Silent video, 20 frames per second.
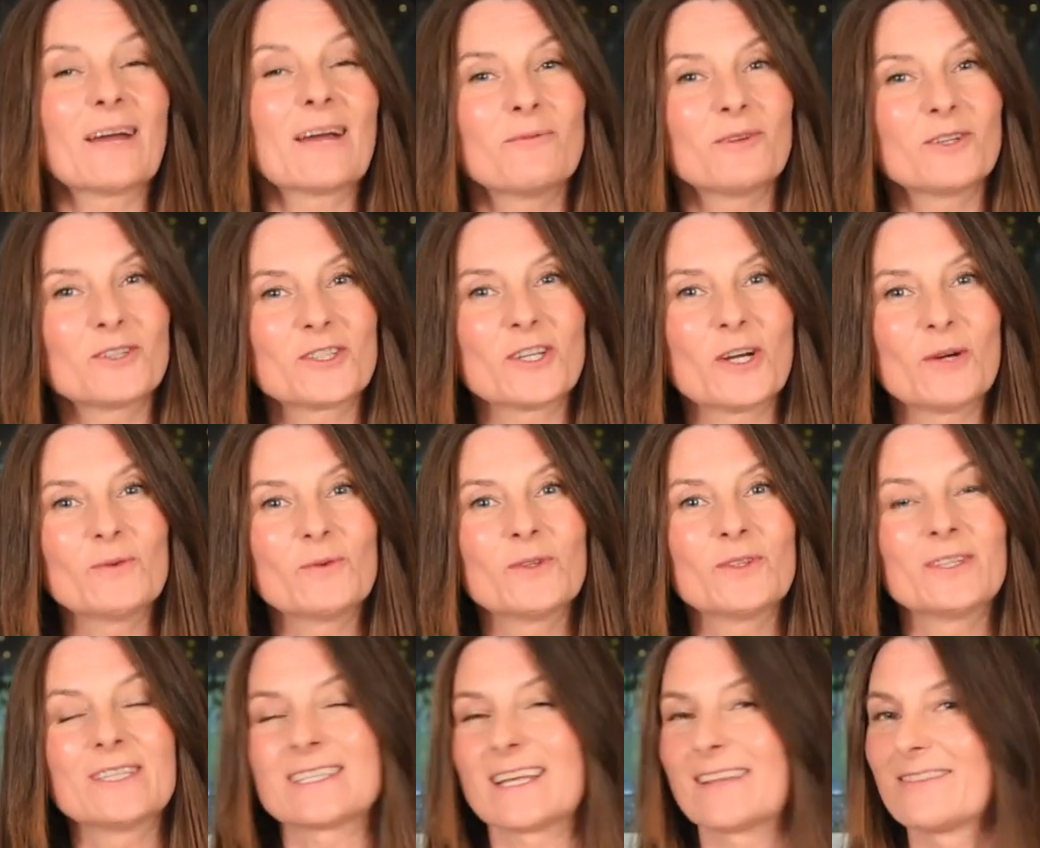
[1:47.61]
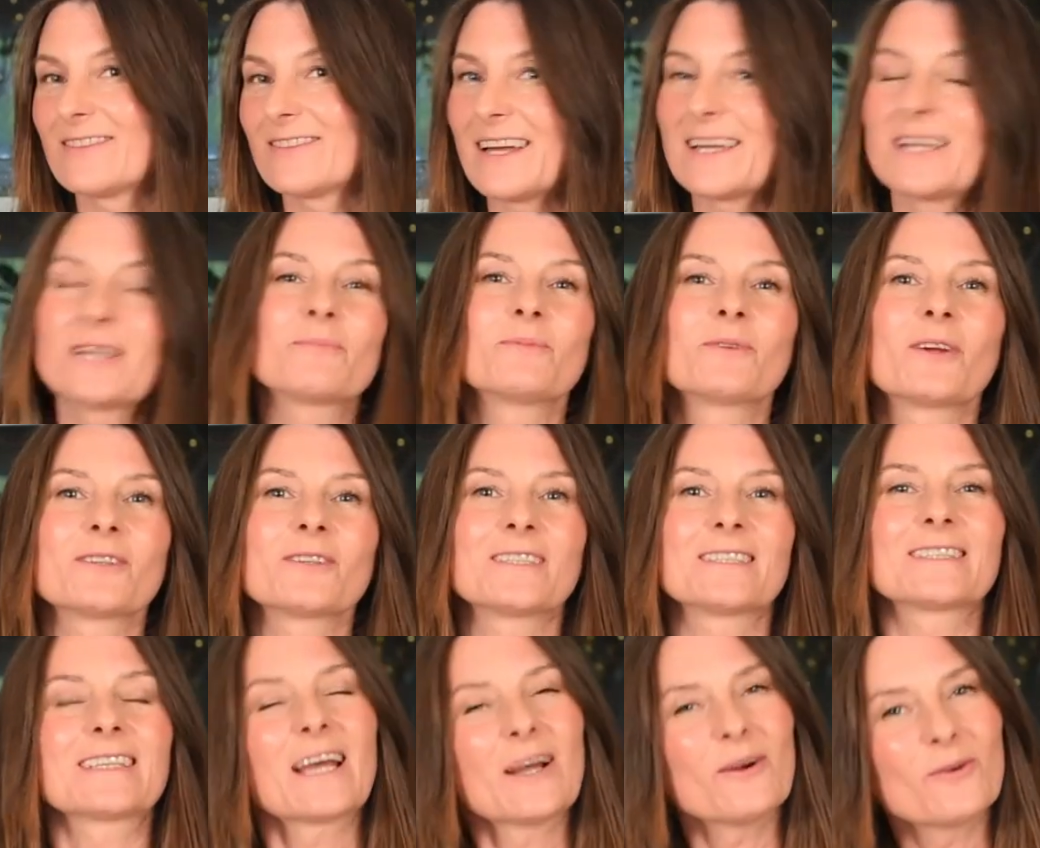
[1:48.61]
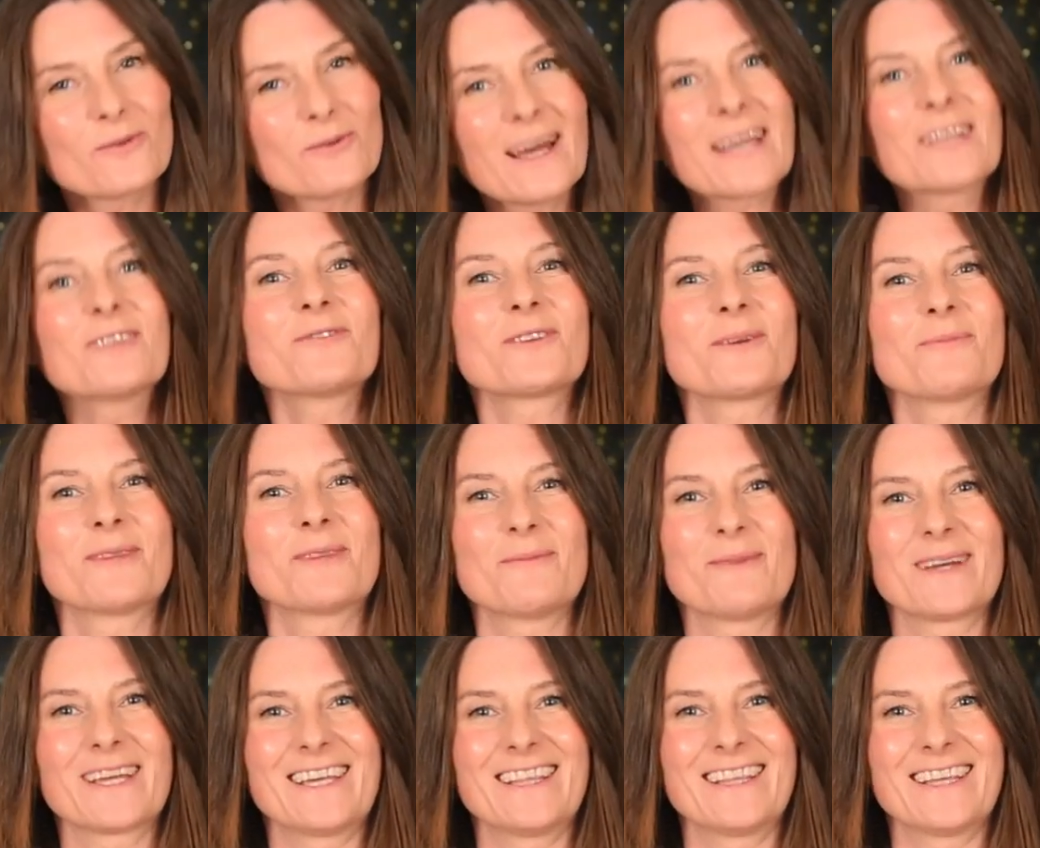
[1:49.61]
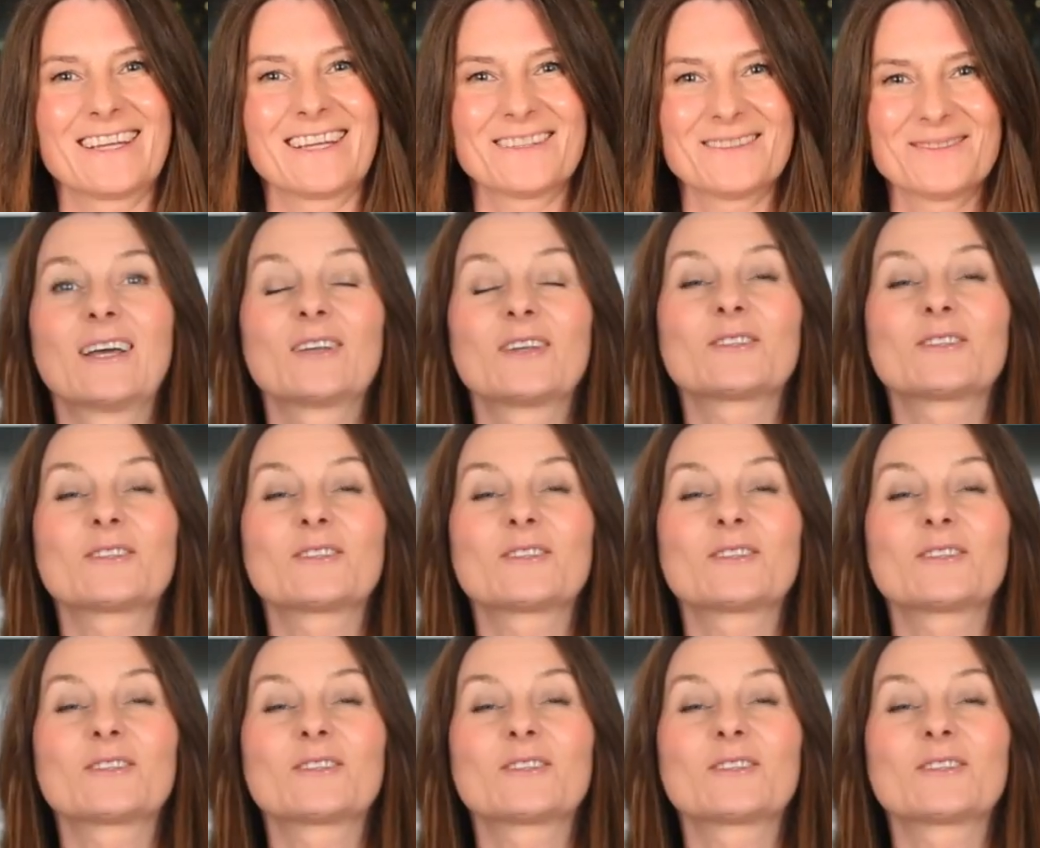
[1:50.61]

I will show you this entire process right from the beginning.